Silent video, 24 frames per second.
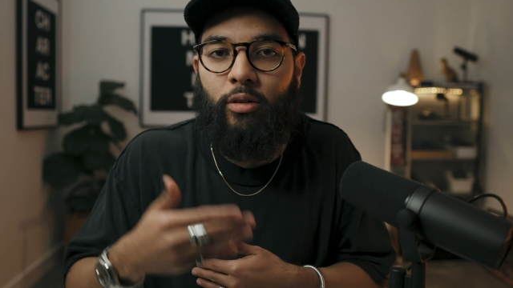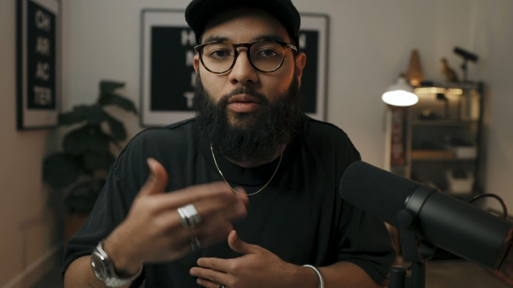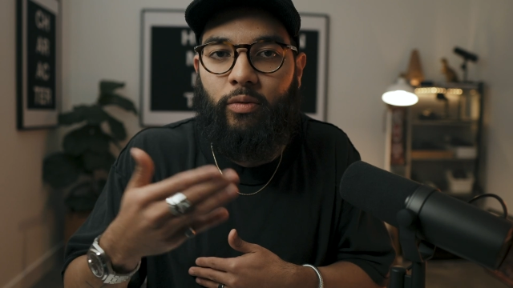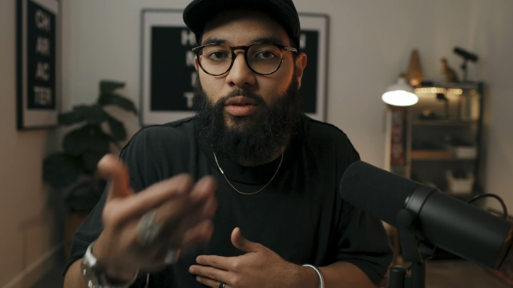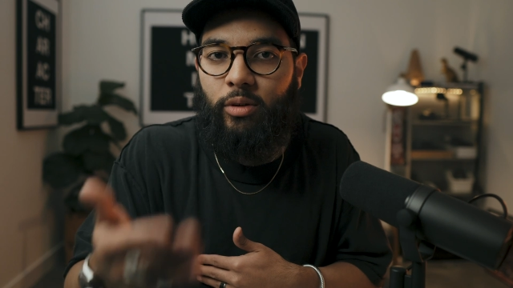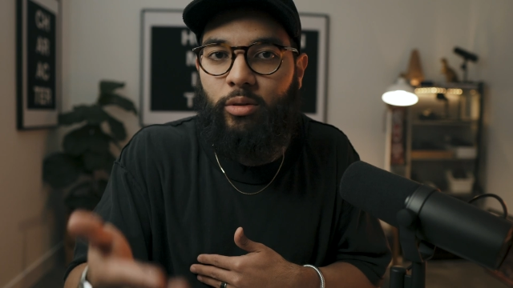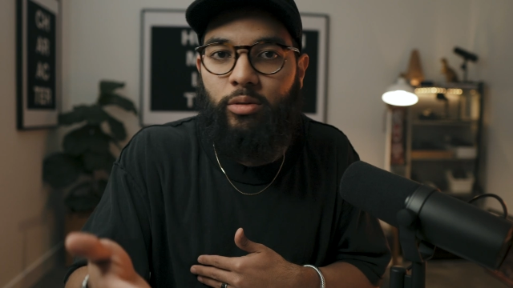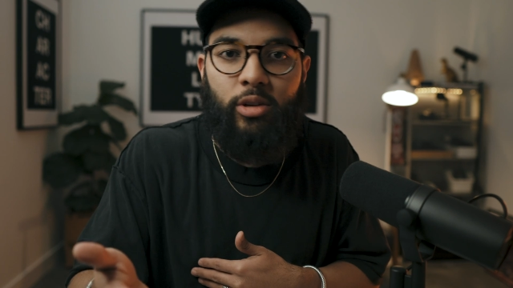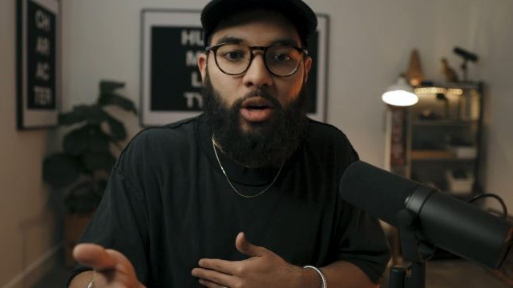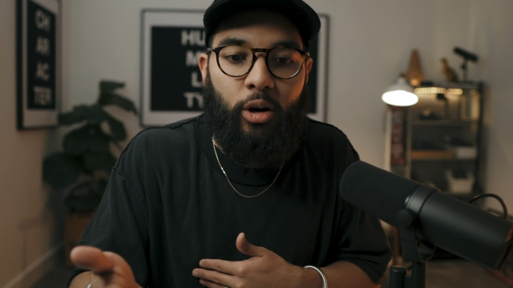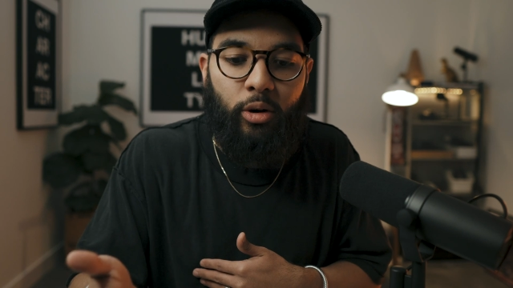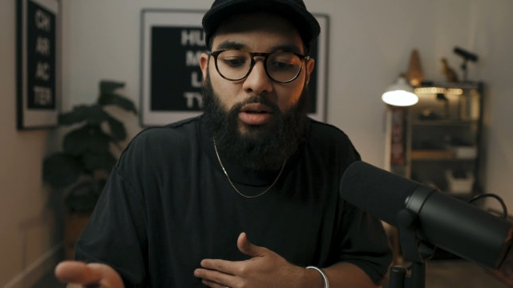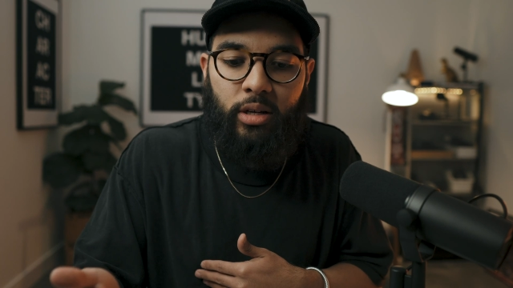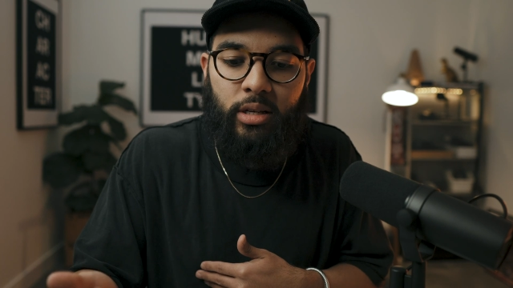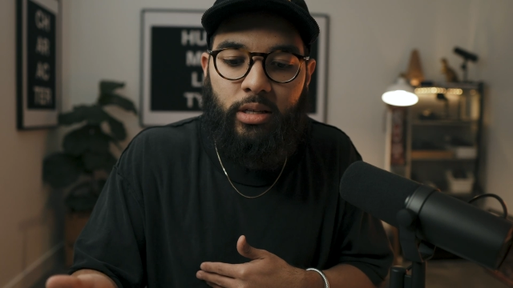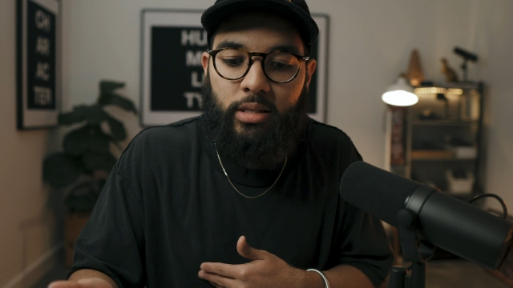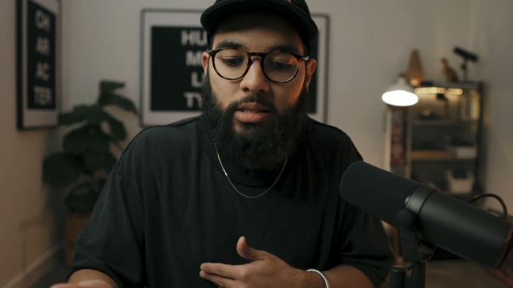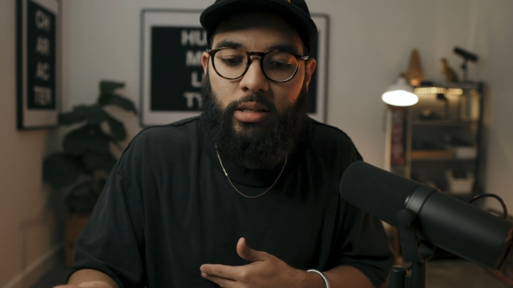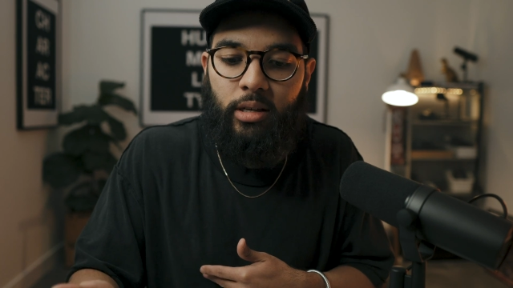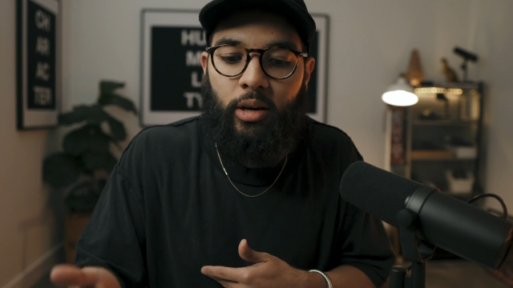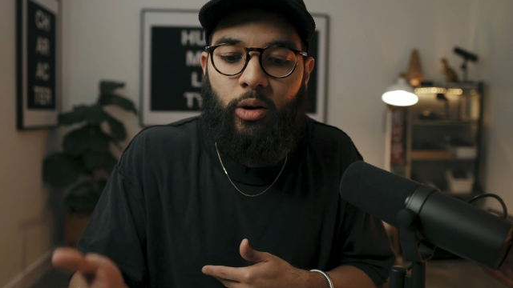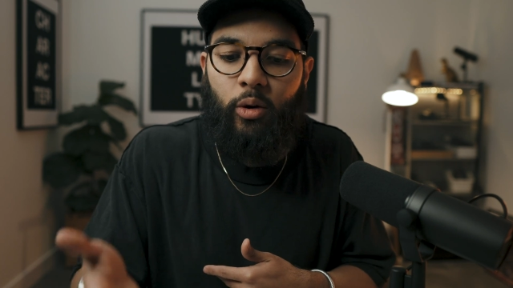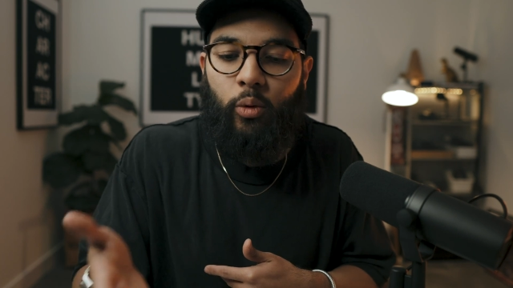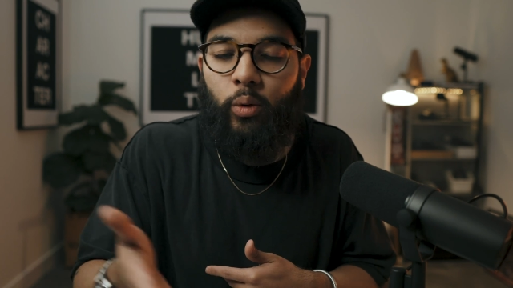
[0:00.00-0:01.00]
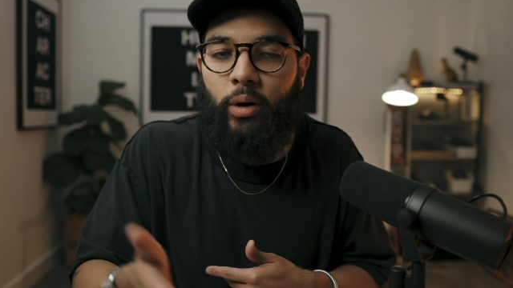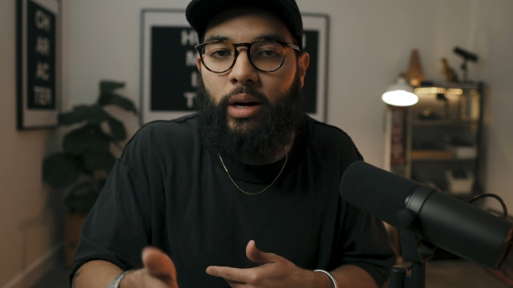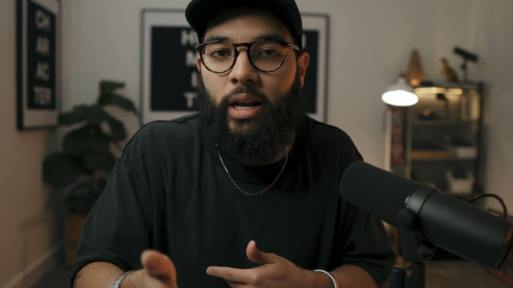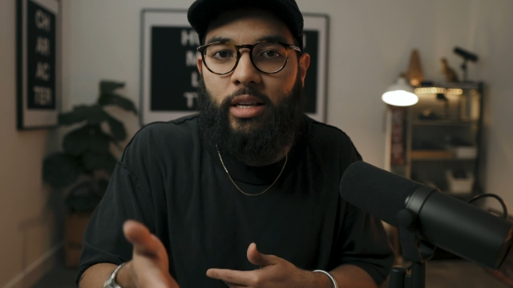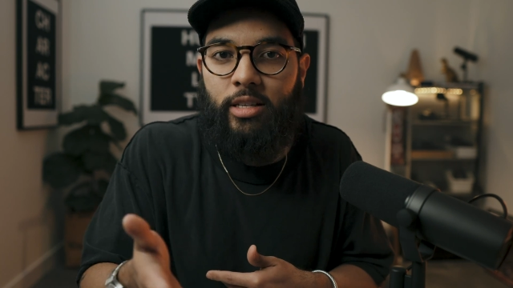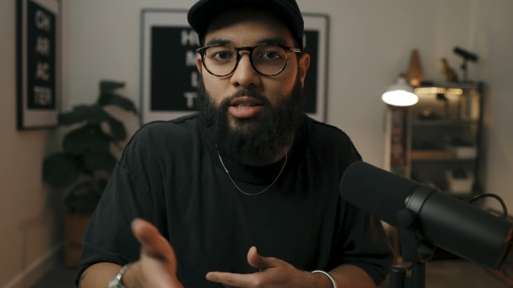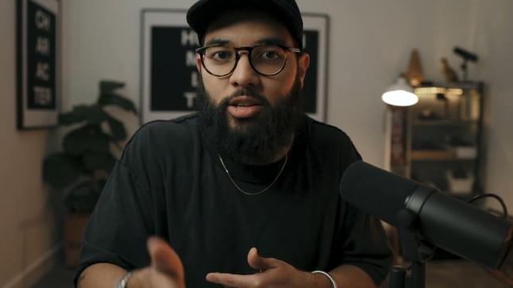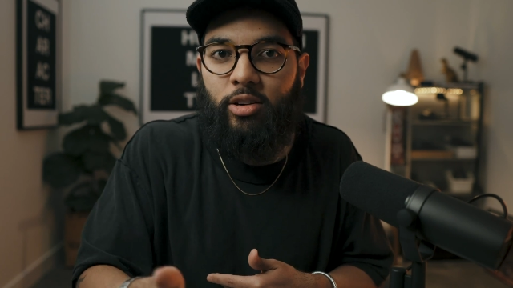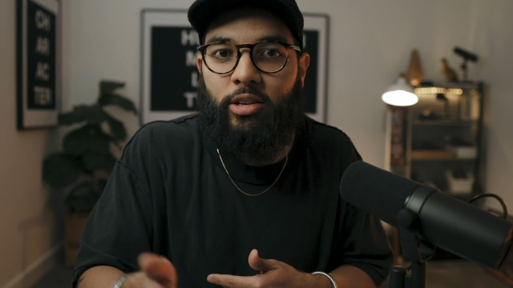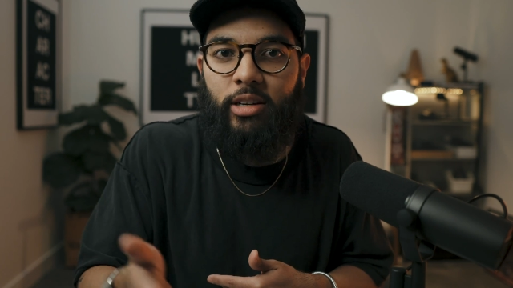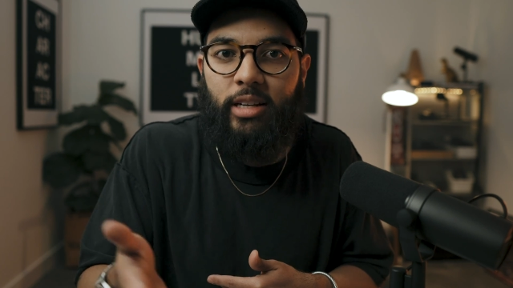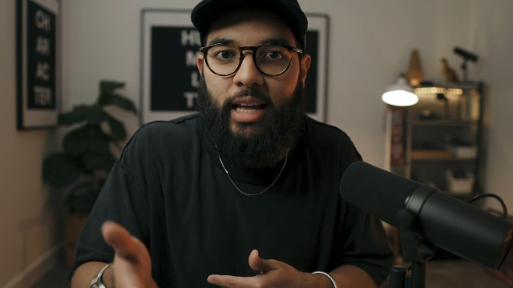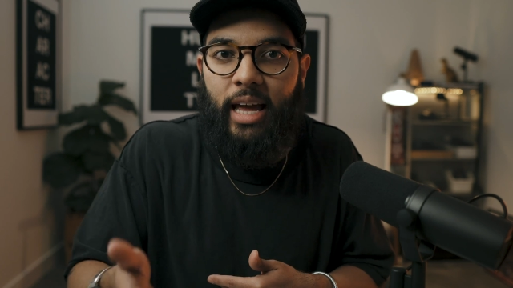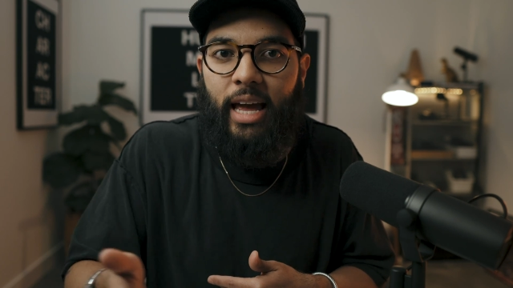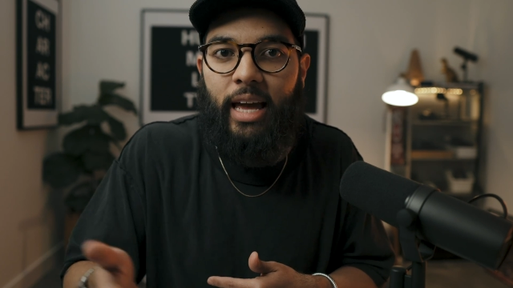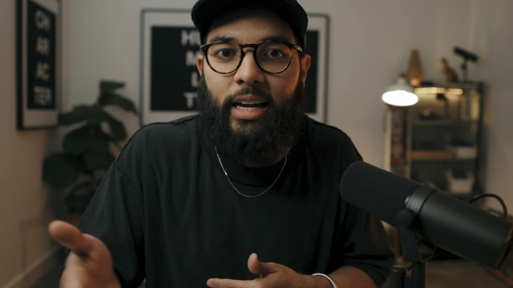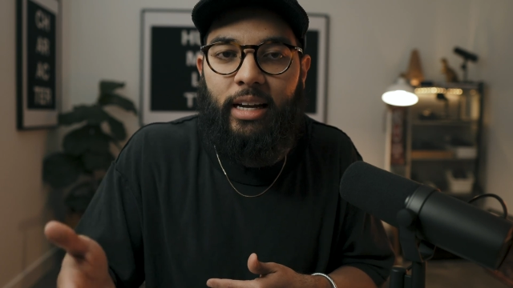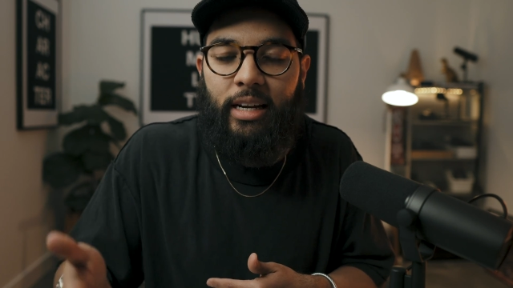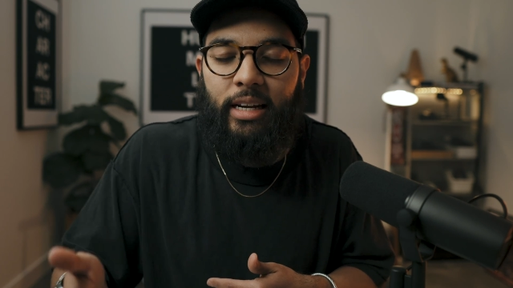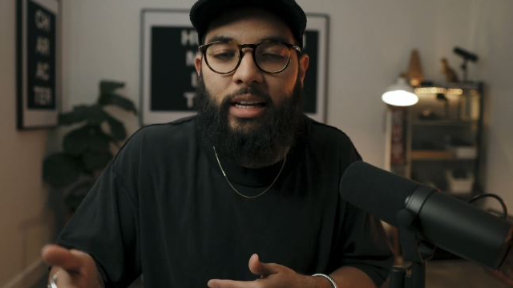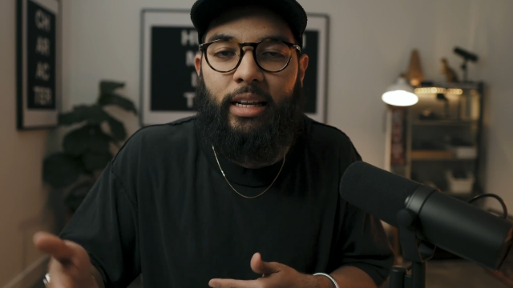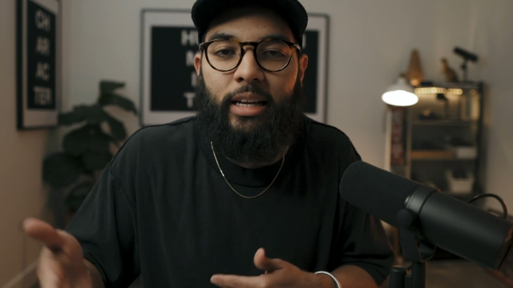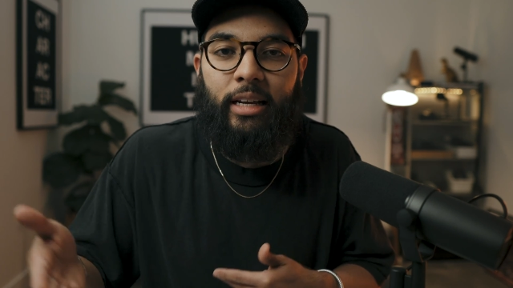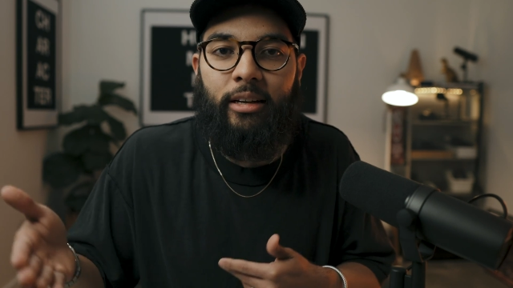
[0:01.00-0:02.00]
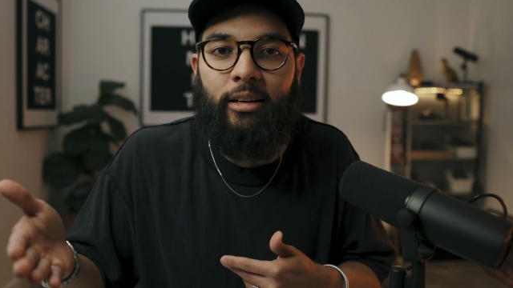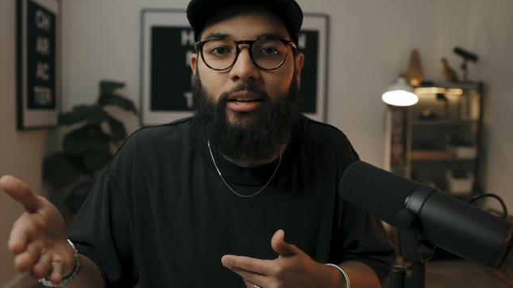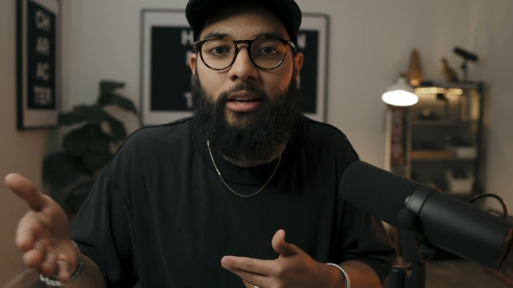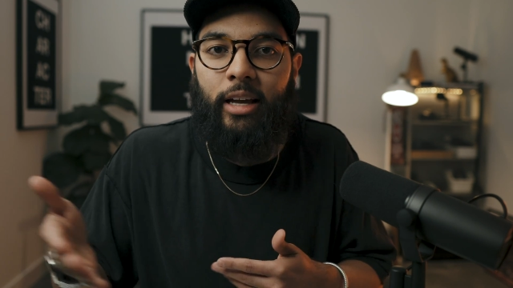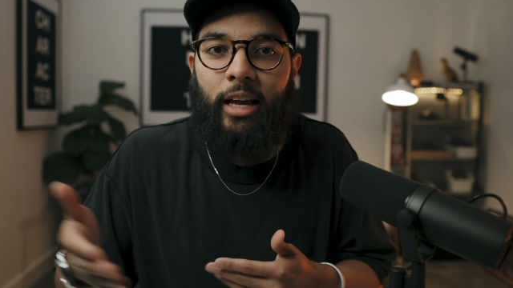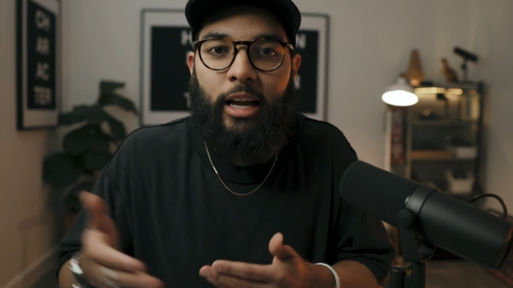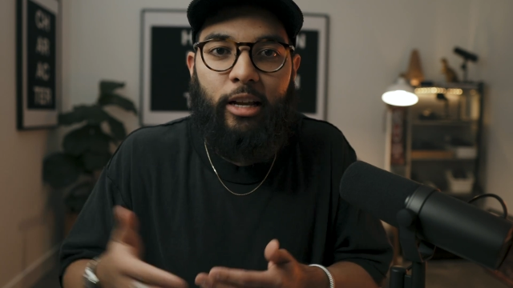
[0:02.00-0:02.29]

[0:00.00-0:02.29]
If you noticed when I started editing